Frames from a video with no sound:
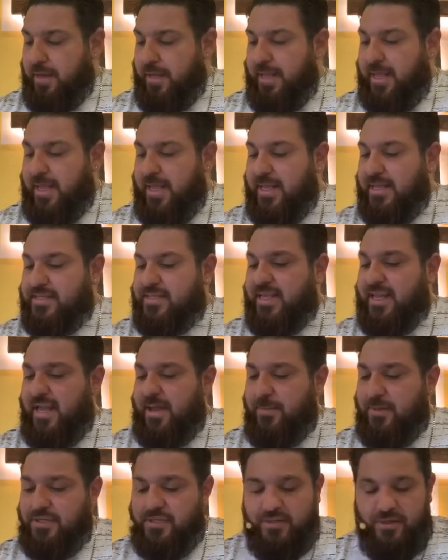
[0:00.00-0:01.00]
he is the
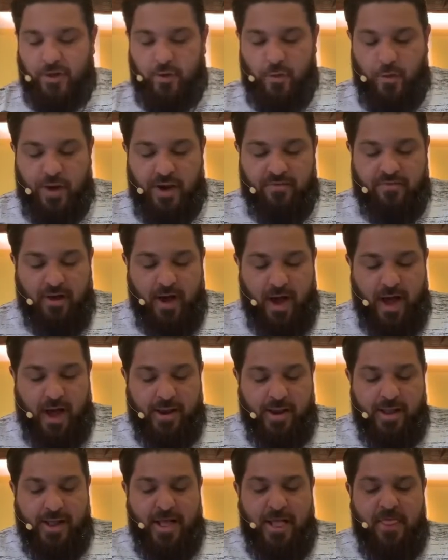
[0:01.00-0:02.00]
image and the glory of
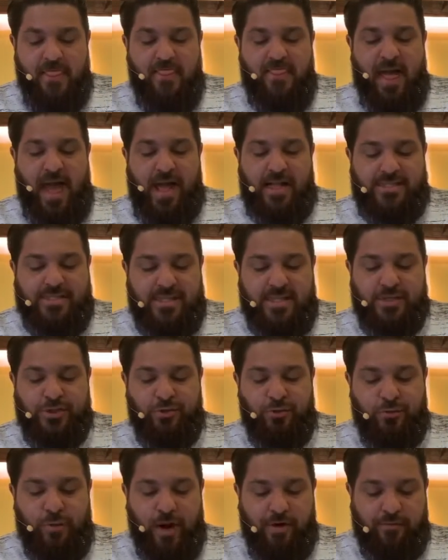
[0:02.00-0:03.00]
God, that's his
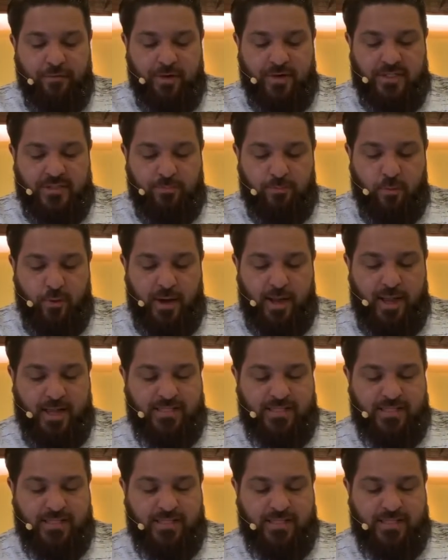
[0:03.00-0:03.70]
reference point.